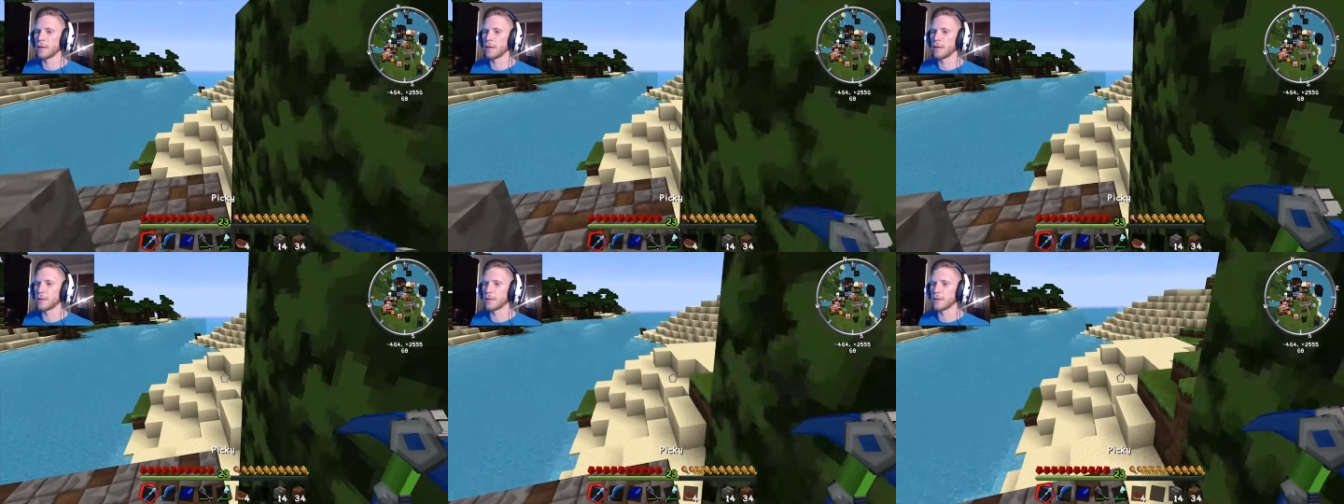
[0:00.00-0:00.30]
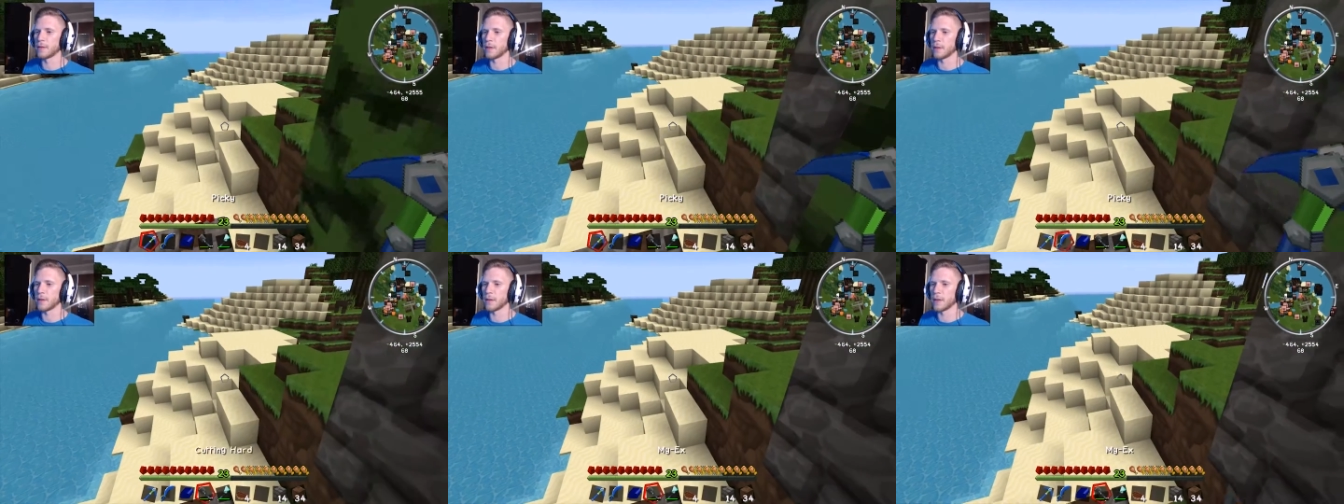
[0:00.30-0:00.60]

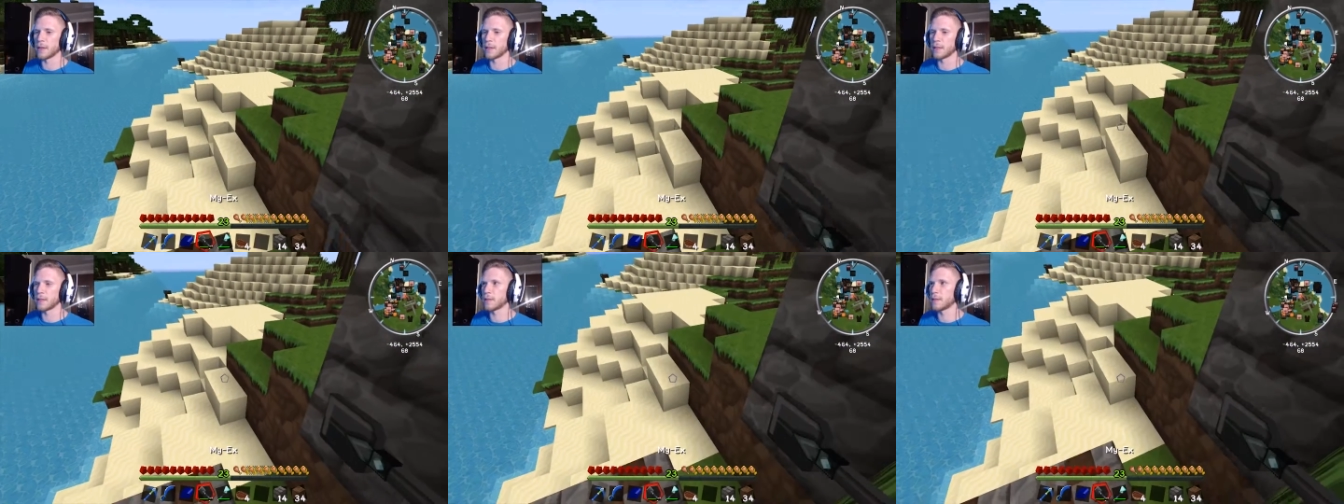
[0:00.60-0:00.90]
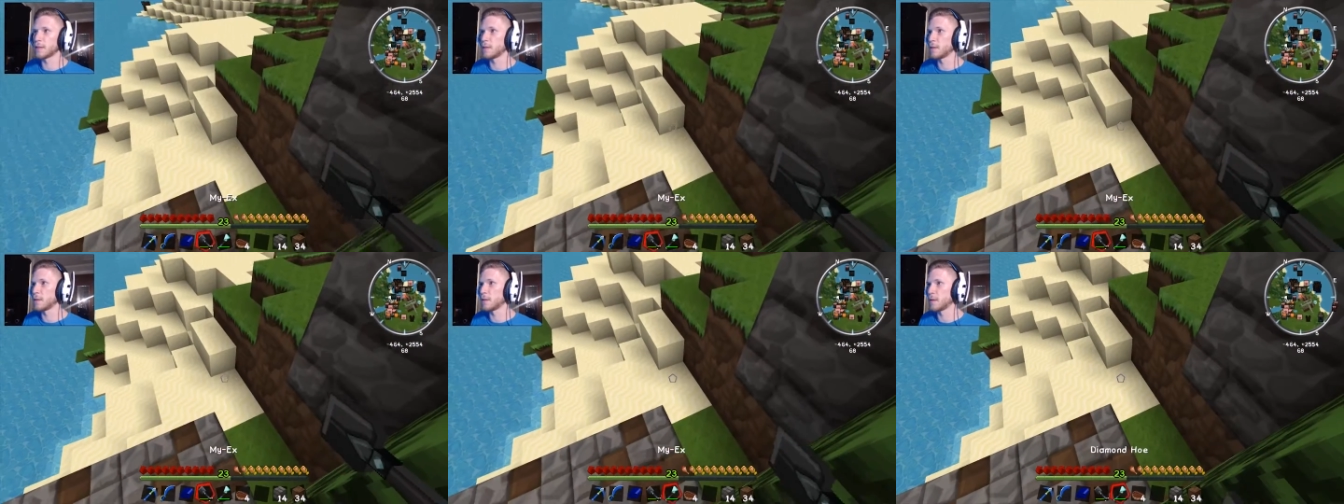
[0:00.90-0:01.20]
So let's,
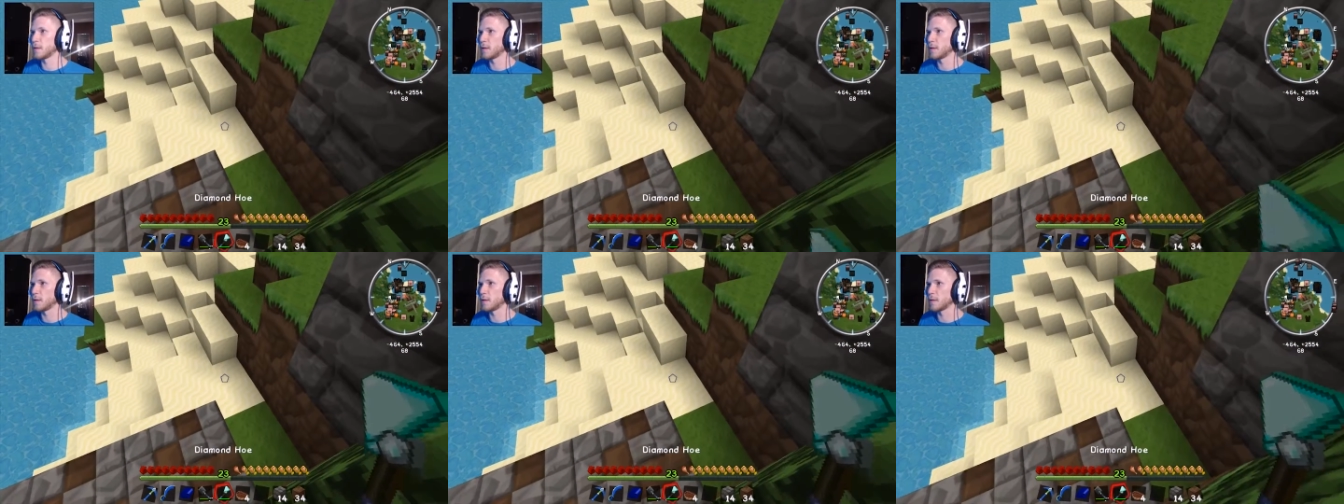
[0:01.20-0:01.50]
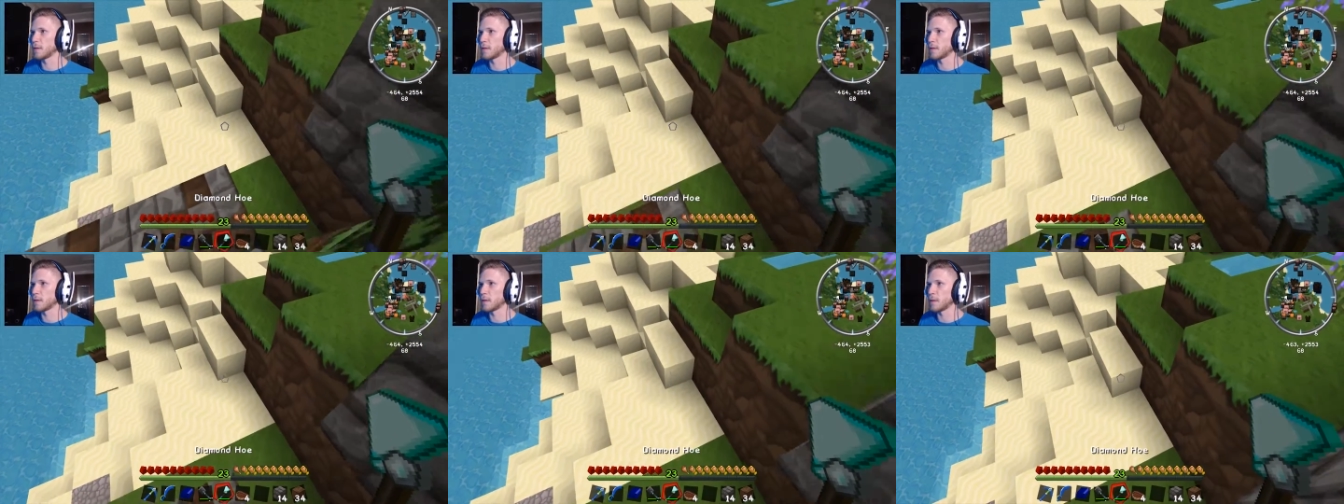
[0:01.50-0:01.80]

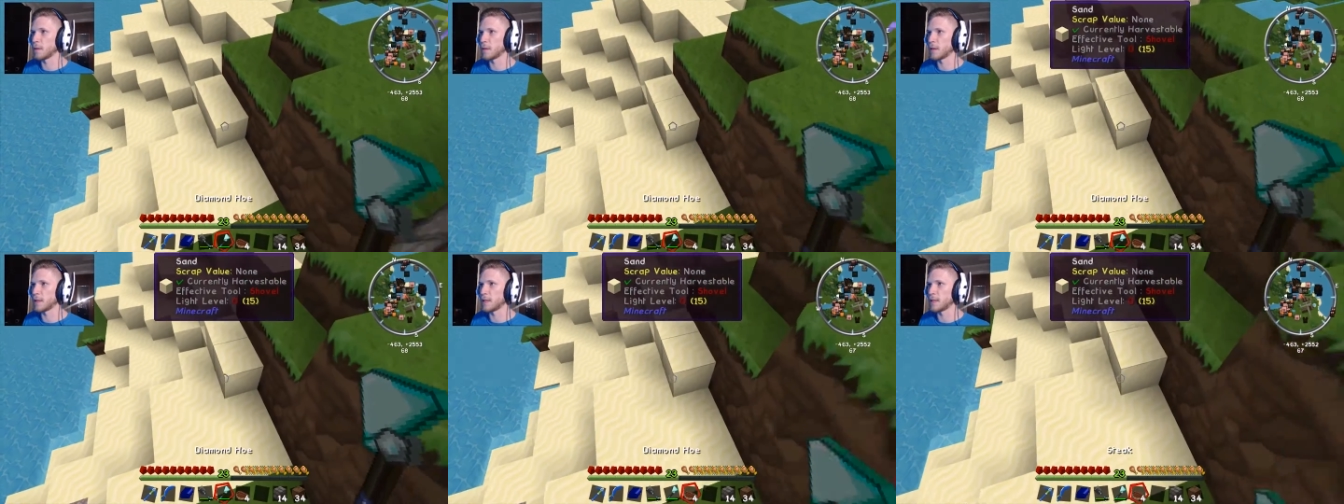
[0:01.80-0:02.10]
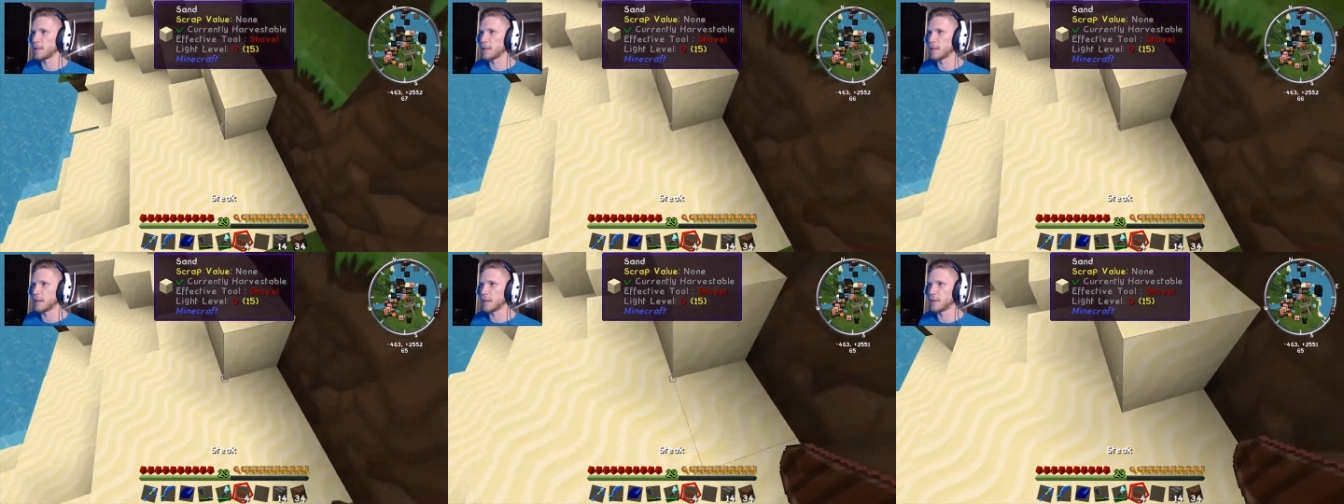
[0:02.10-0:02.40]
let's
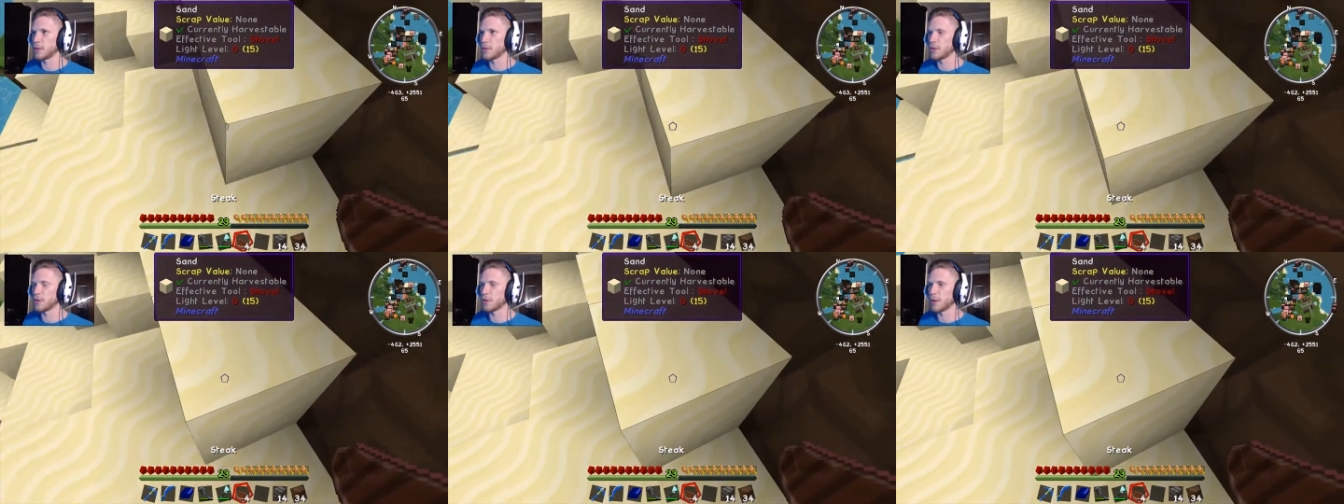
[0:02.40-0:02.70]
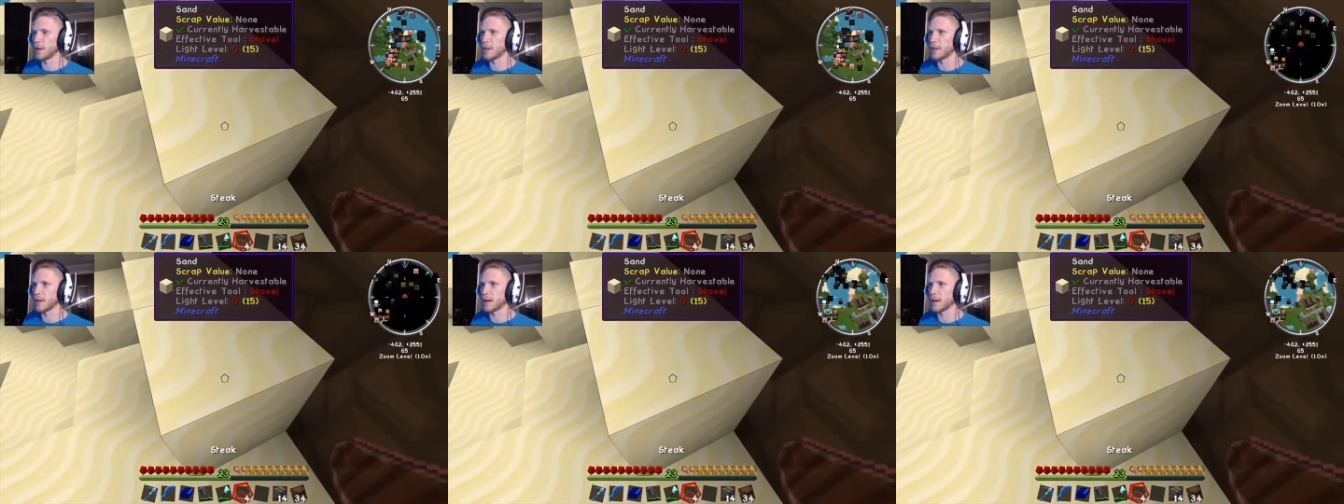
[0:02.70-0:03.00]
dig
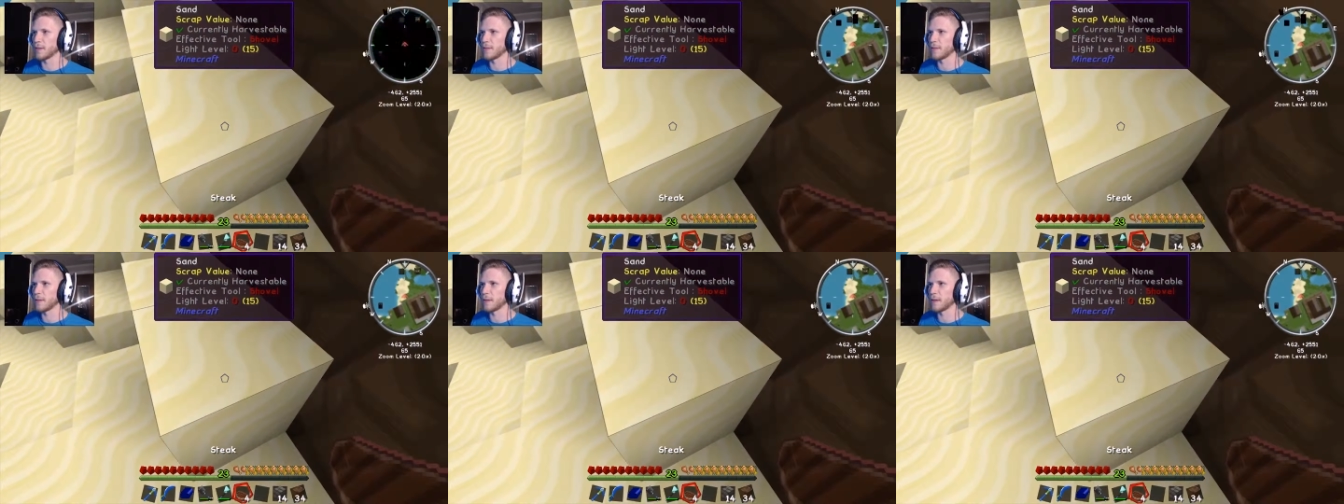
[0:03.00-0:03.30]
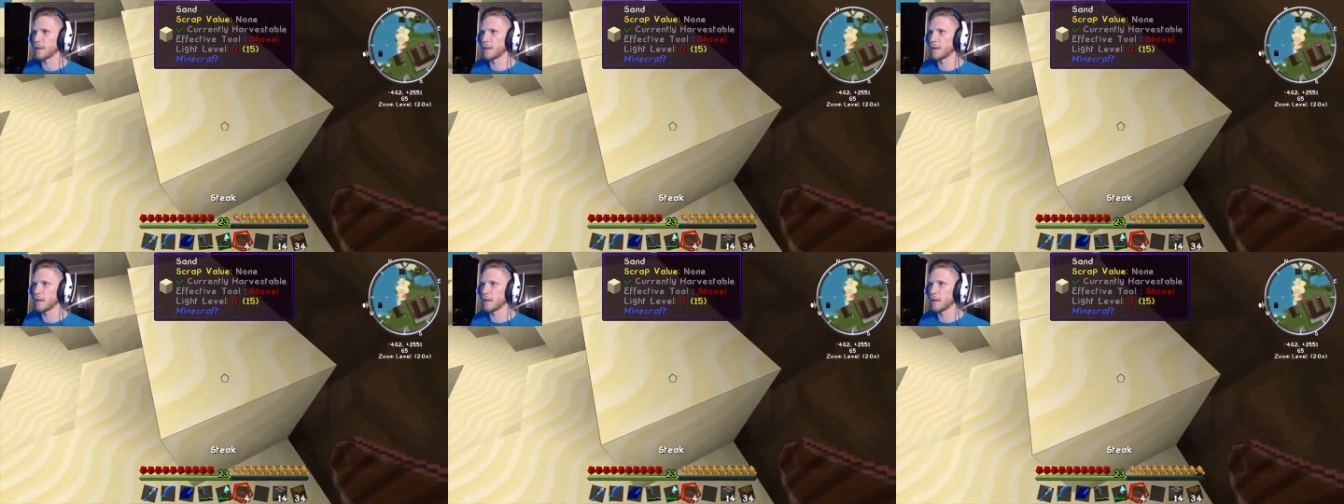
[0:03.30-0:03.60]
straight down.
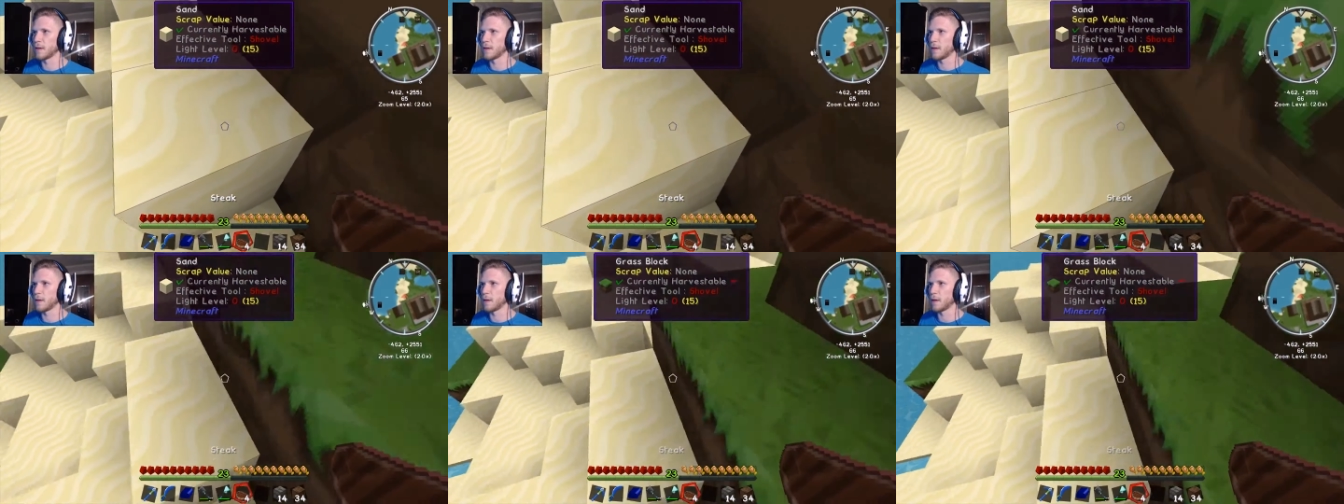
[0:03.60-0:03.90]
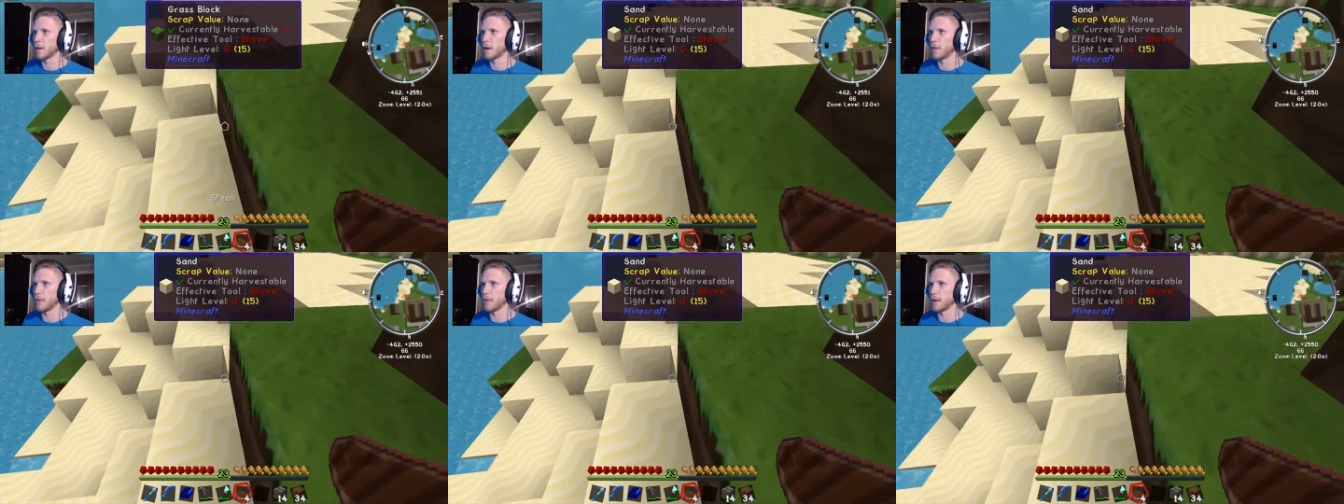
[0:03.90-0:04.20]

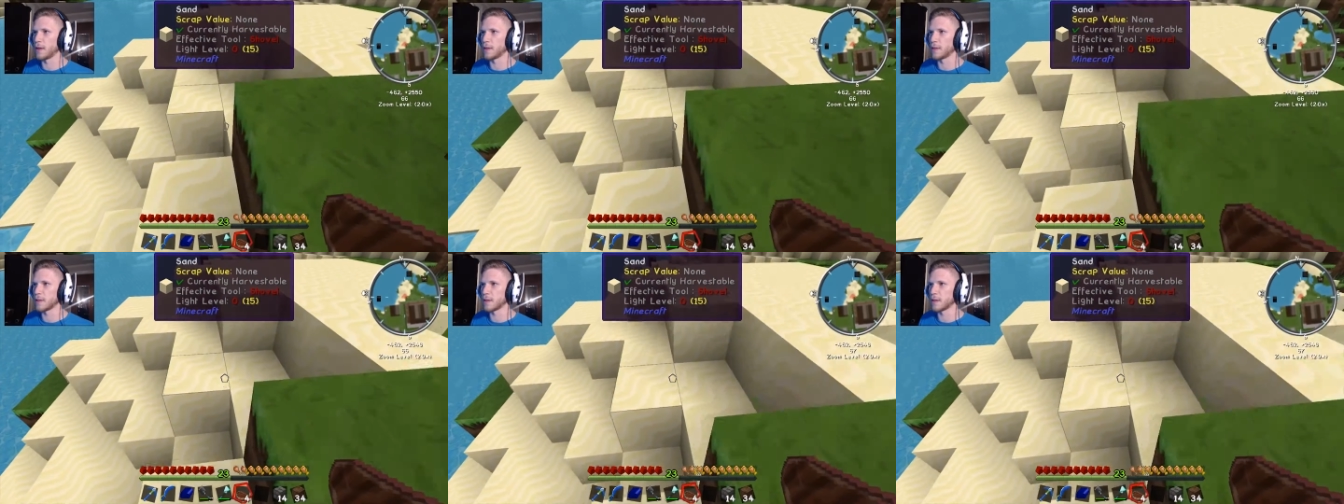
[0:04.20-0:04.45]
Oh, there he is.